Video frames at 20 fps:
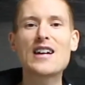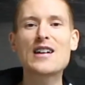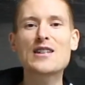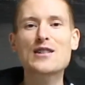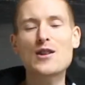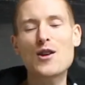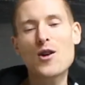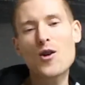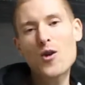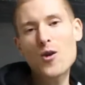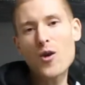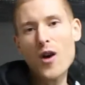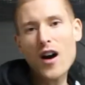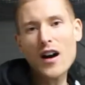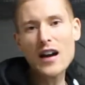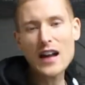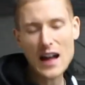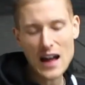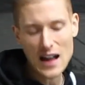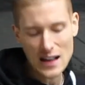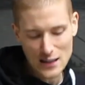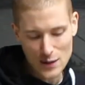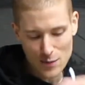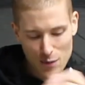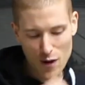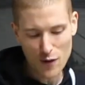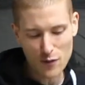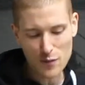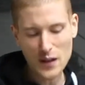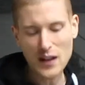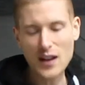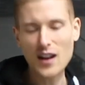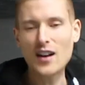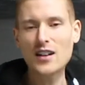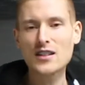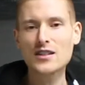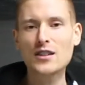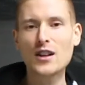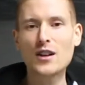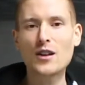So all hi-hats apart from the
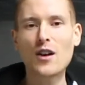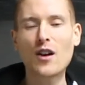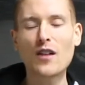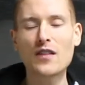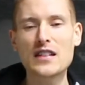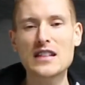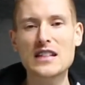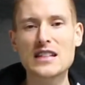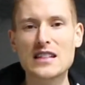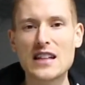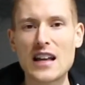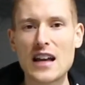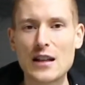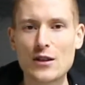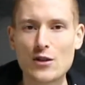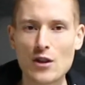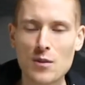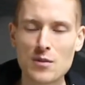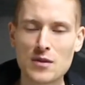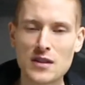last note on the snare drum.